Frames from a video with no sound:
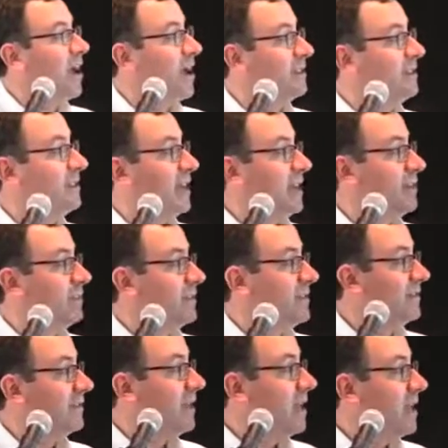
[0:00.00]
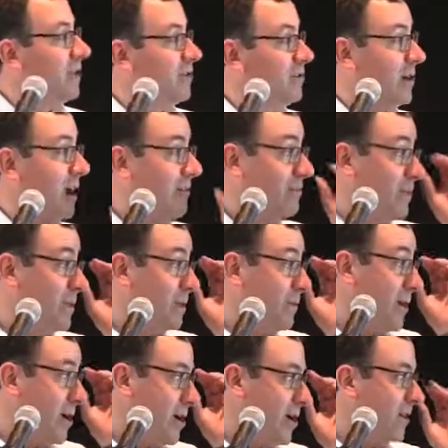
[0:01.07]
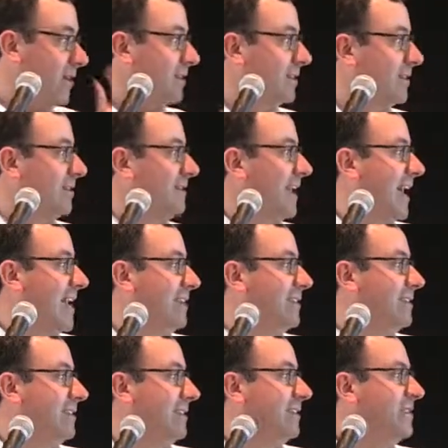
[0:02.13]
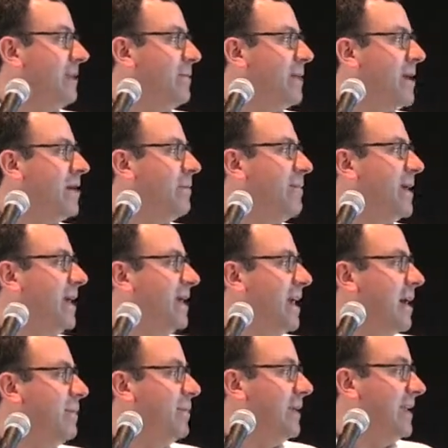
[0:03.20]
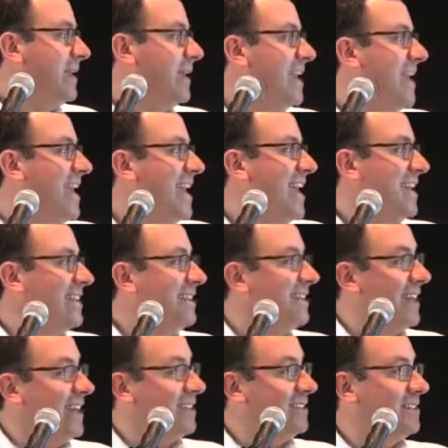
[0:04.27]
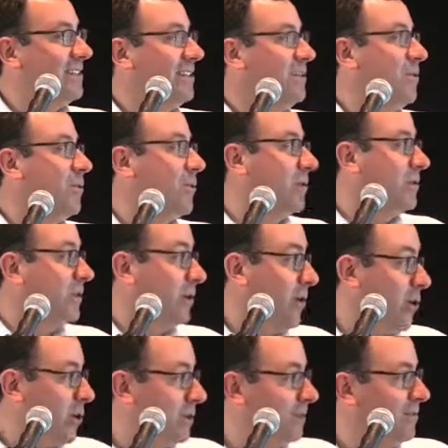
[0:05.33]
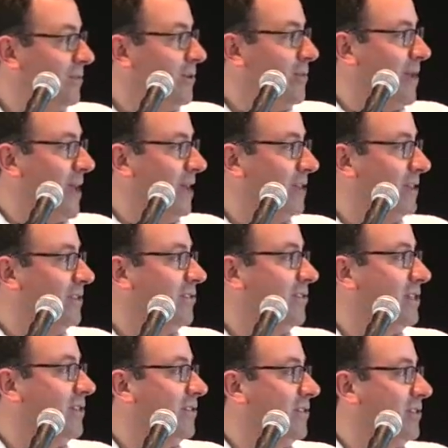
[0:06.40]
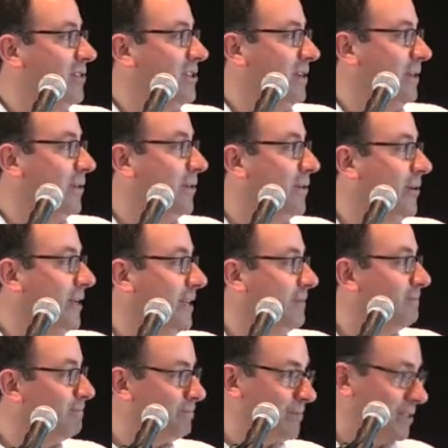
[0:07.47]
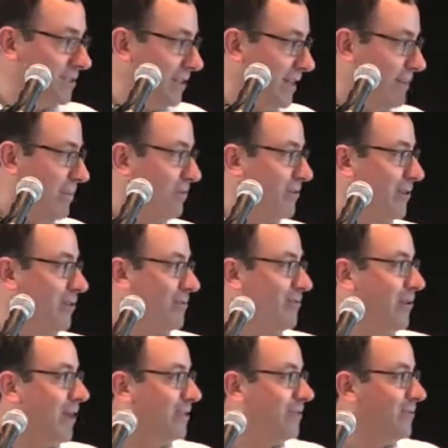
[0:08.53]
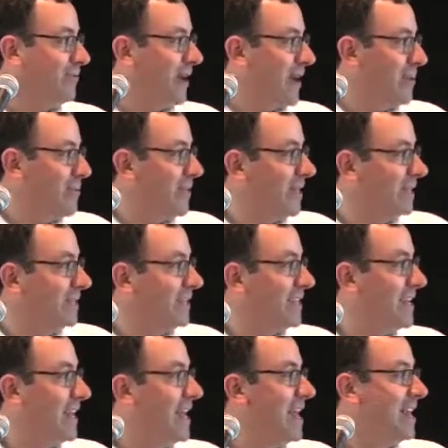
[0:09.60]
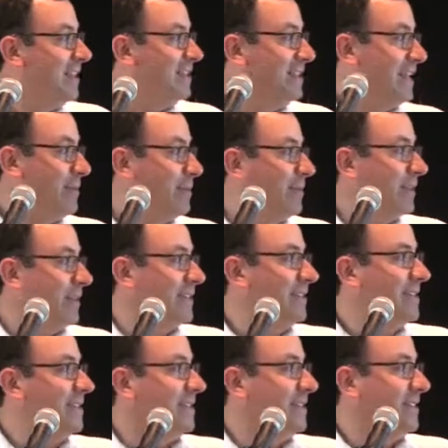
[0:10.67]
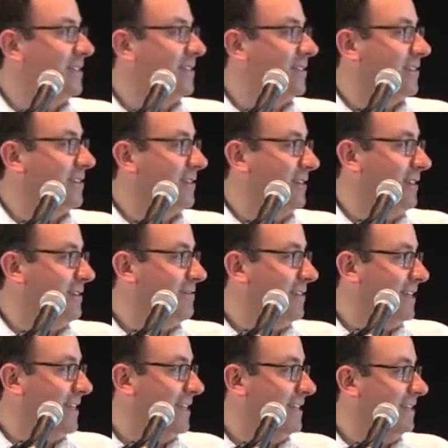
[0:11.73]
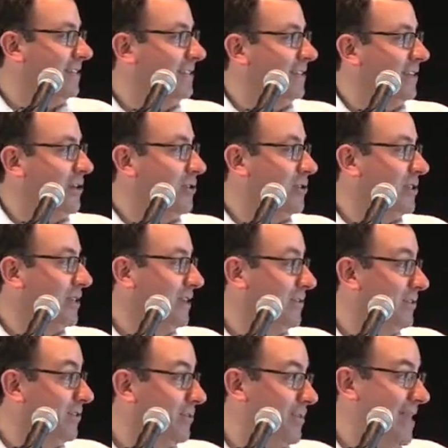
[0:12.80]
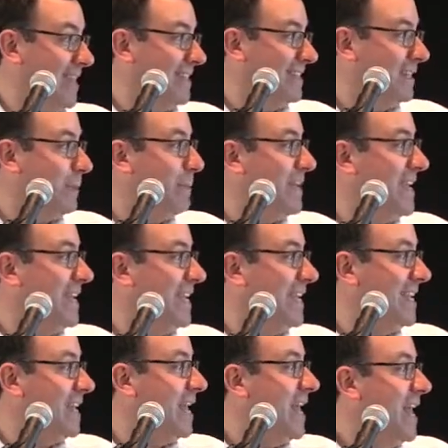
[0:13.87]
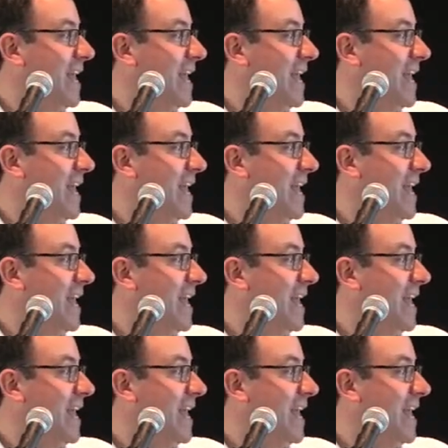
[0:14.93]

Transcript: concepts derived from the empirical sciences that may or may not be antithetic to the, the goals of humanities research, including, just to name a few, falsifiability, sampling, statistical significance, the notion of semantic meaning